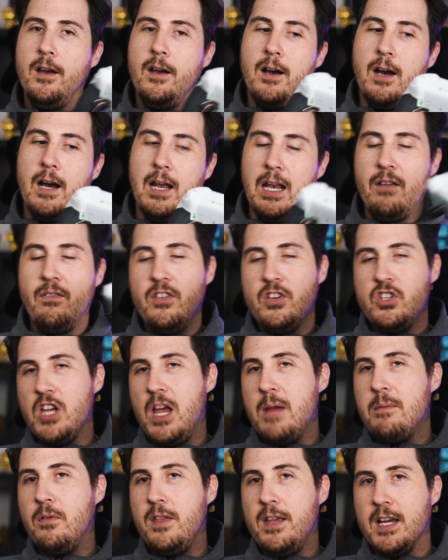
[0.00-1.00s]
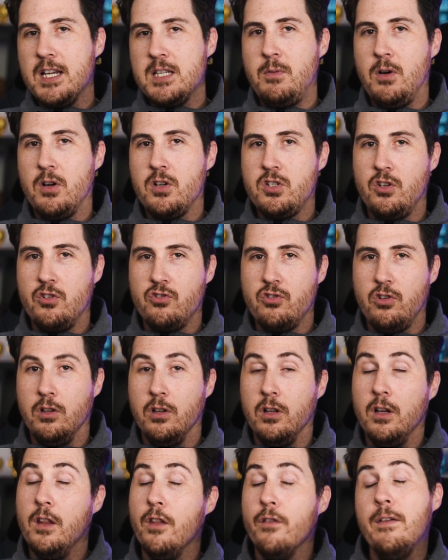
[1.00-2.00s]
I love the shape of the Xbox
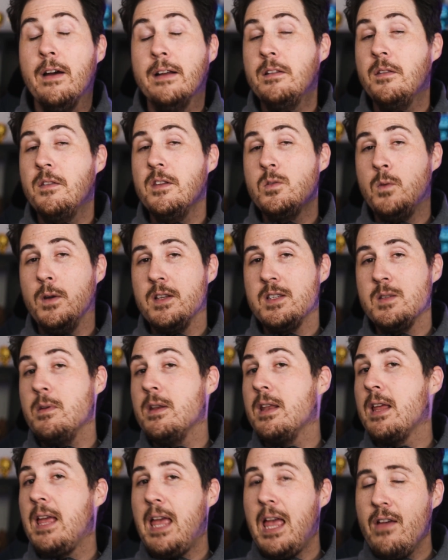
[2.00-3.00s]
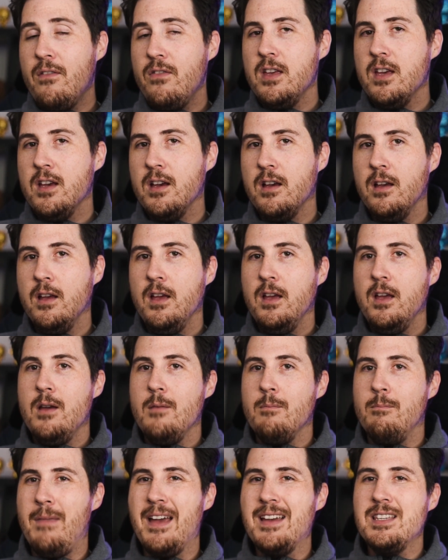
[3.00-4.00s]
controller, and the fact that this one is a bit heavier
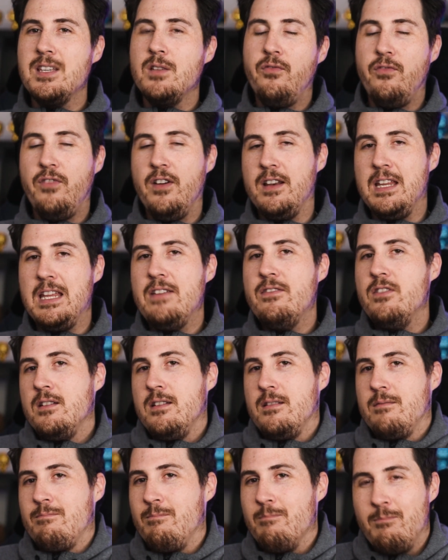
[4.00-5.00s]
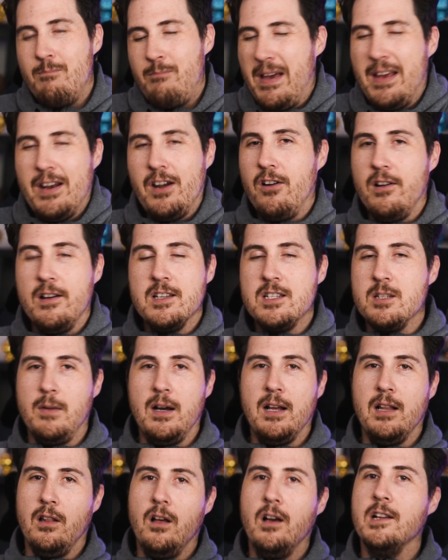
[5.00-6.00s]
makes it fit even better into
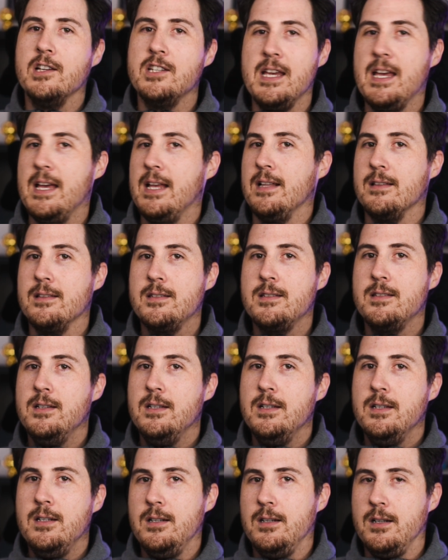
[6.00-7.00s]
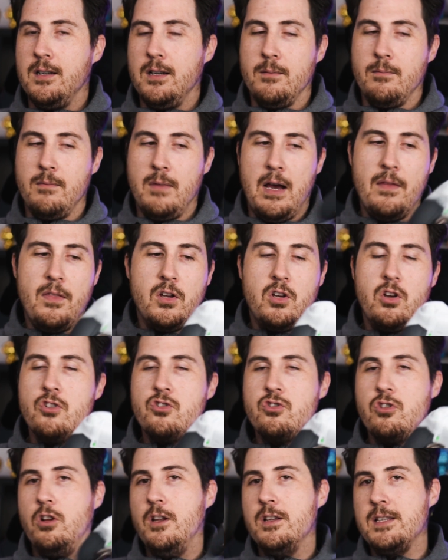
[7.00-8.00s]
my large hands. Other
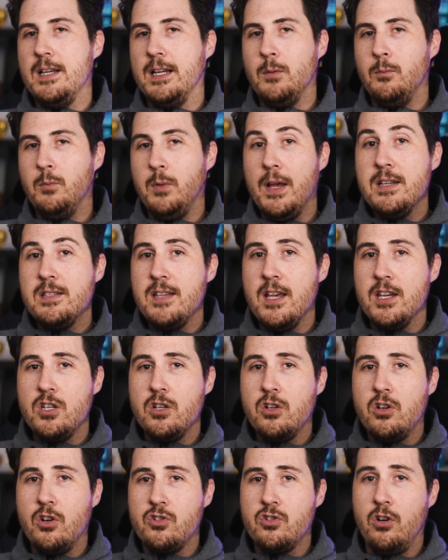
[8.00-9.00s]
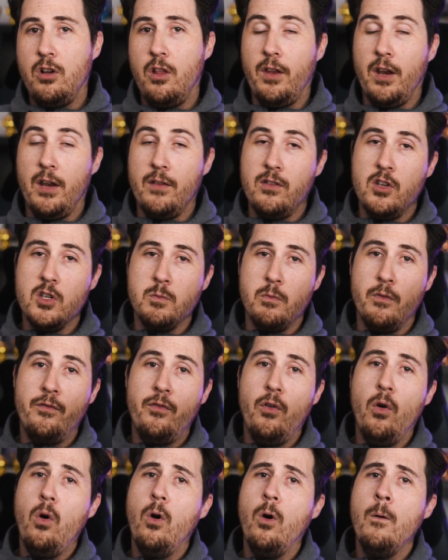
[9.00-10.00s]
controllers like a PlayStation controller that I've used
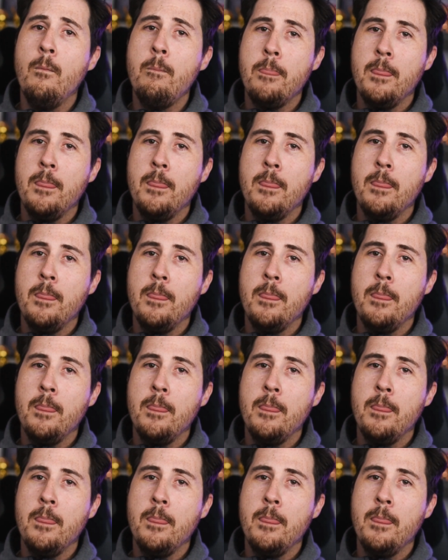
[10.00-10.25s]
before